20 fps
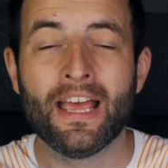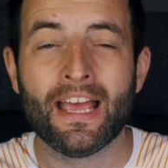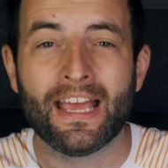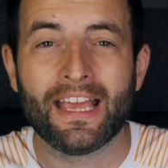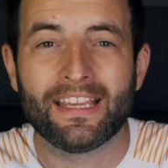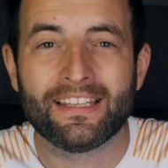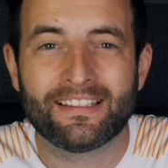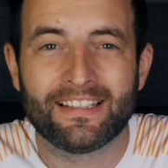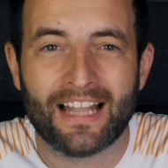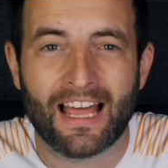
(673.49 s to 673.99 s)

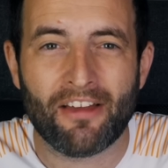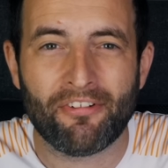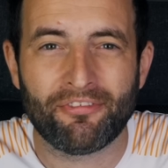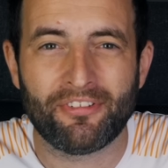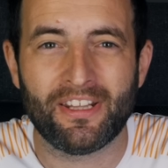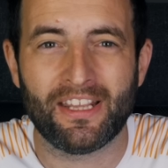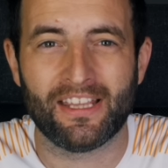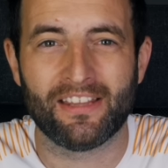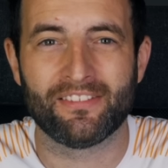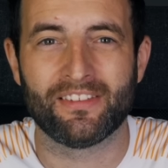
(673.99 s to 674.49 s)
He's
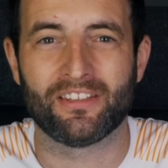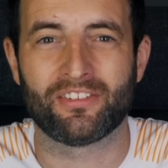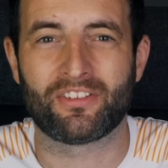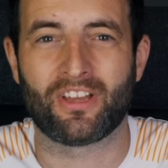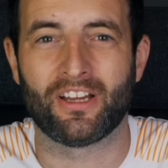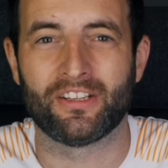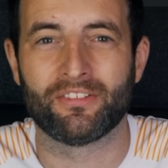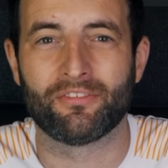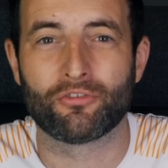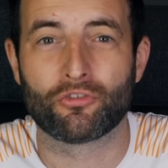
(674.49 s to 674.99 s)
left it in this
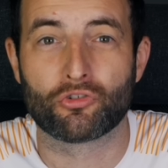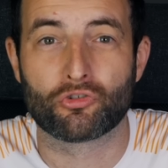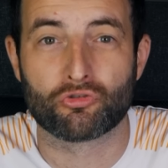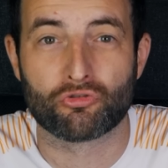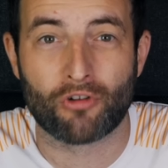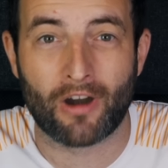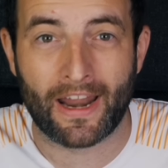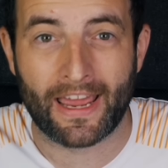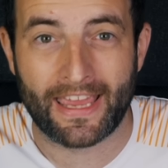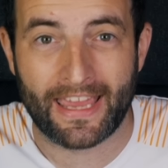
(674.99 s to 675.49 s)
kind of
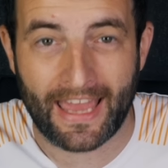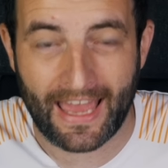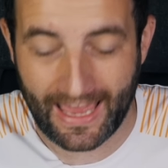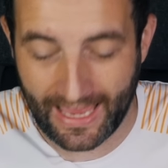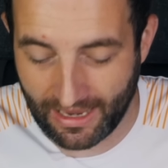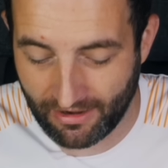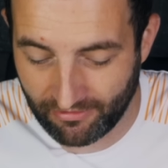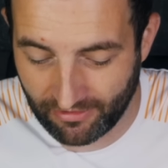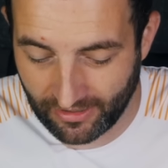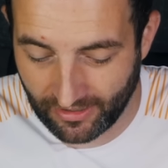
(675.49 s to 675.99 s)
grey
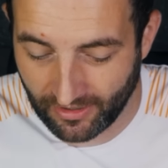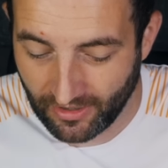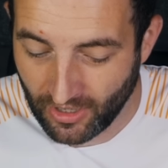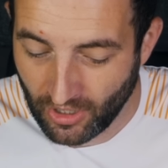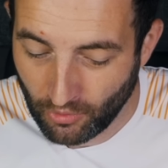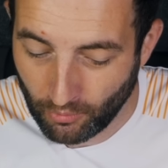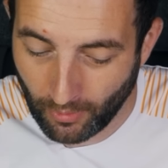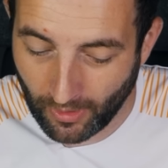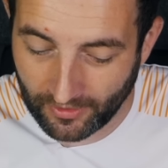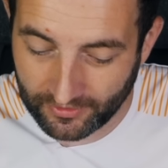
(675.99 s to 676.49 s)
area,
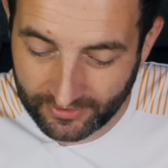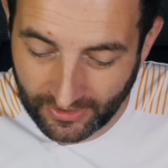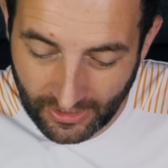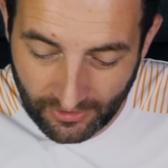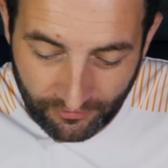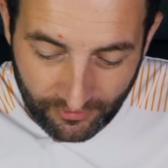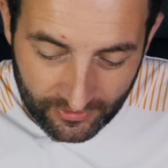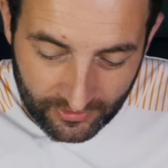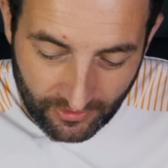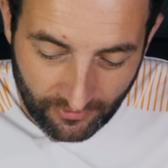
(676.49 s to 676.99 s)
whereas
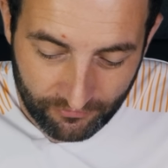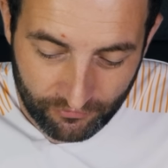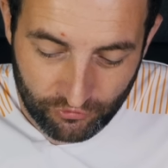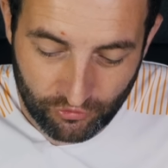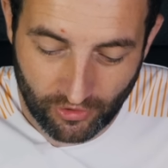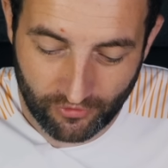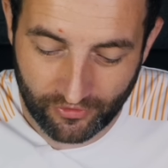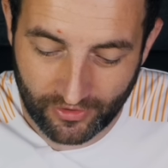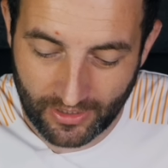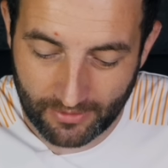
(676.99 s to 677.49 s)
if he'd have
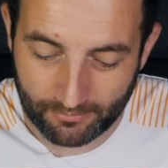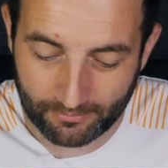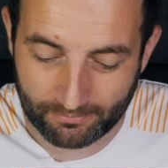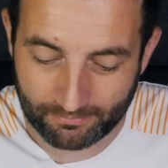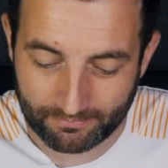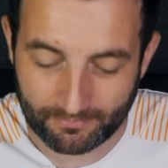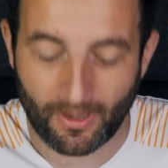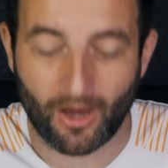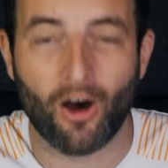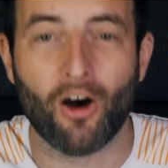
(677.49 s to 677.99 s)
driven him
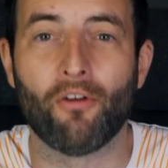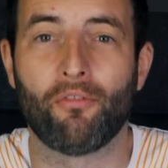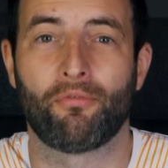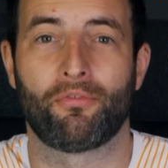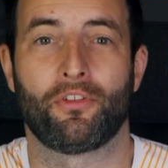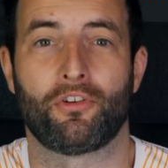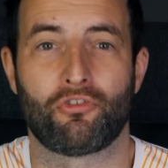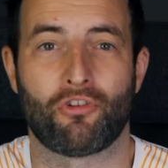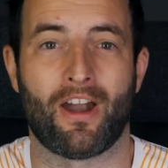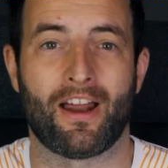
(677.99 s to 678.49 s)
off
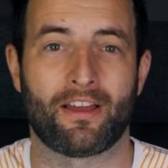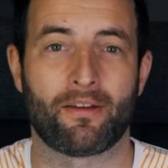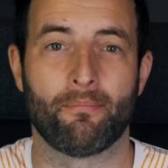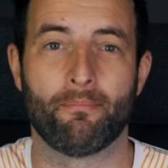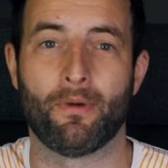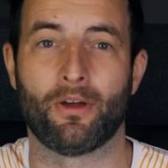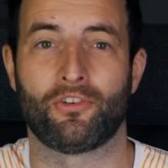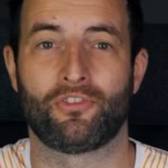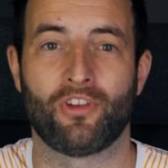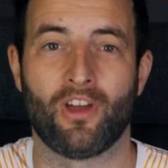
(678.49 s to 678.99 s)
the track
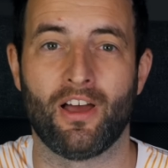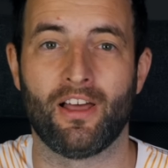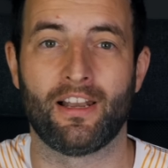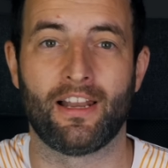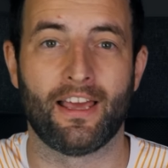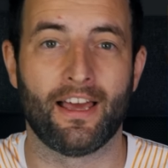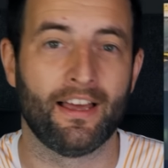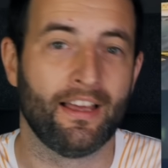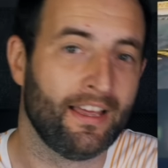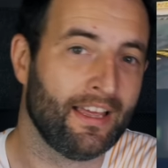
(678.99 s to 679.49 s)
much
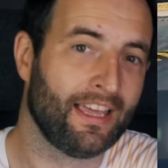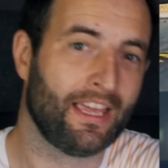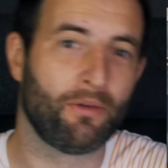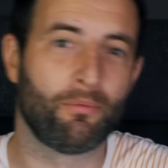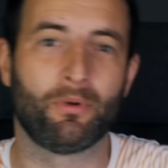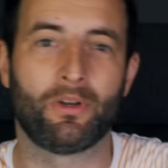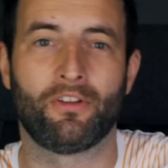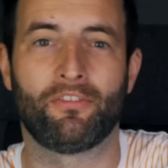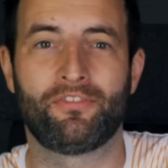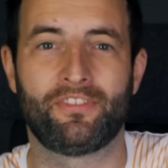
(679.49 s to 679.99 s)
earlier, he
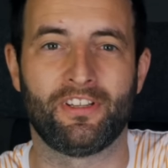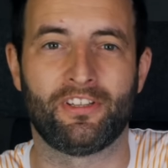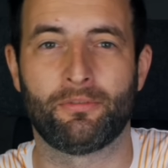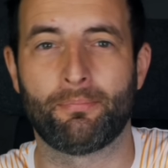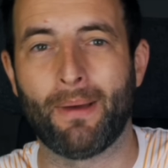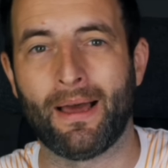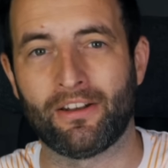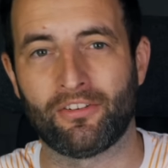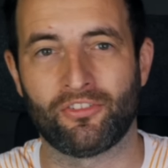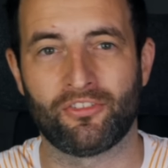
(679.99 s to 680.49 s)
would have
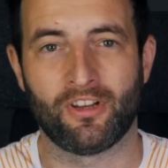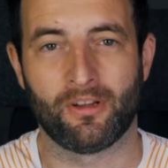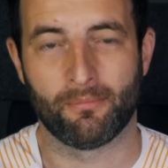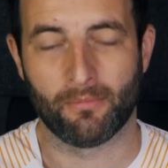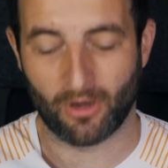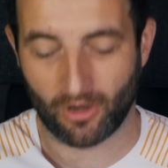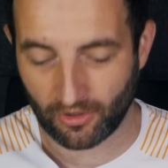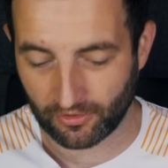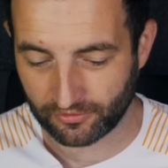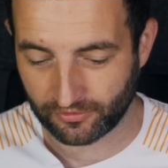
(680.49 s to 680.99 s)
dispatched
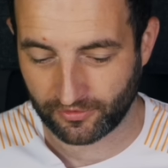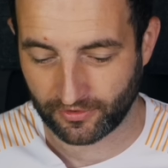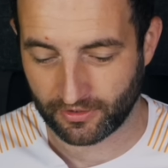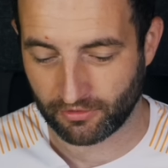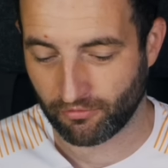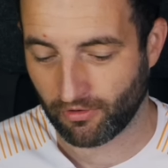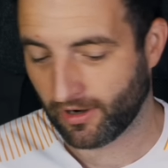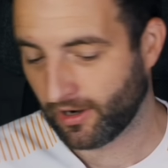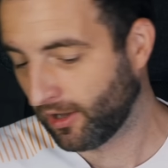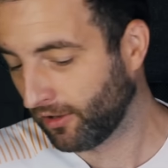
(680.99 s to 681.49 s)
him onto the
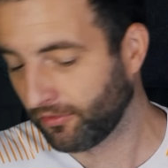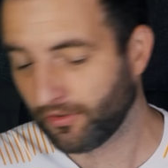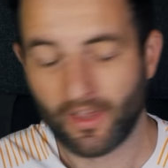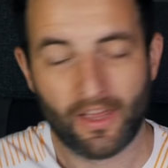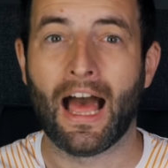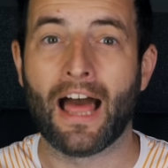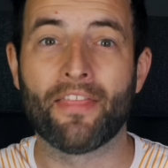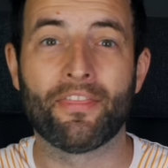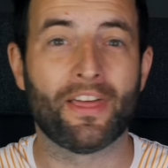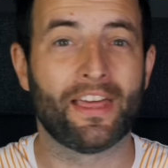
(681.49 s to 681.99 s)
runoff
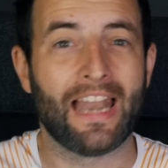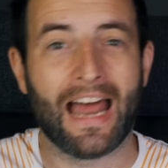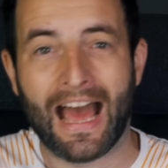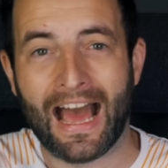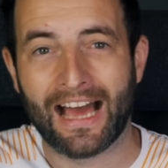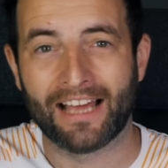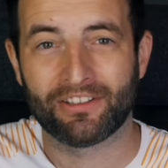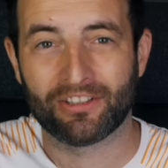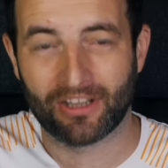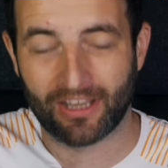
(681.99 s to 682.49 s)
and then
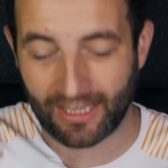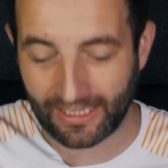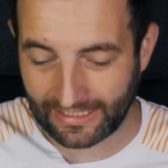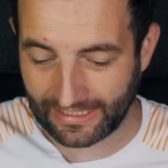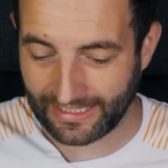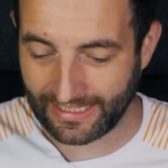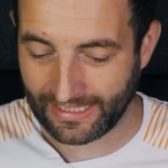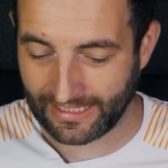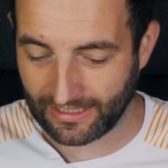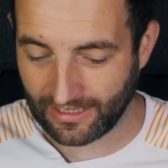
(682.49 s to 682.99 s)
had a
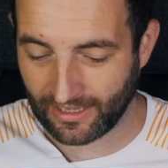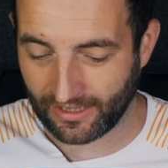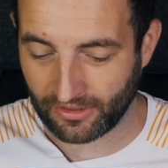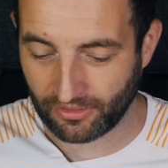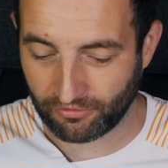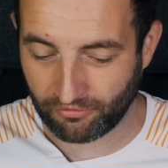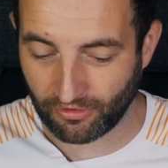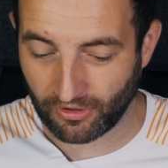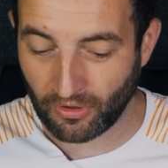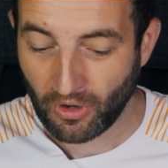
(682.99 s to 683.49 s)
clear line
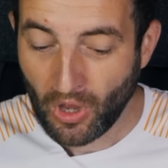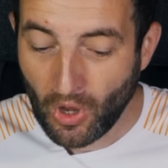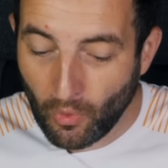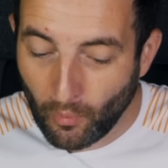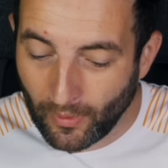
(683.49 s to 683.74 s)
through.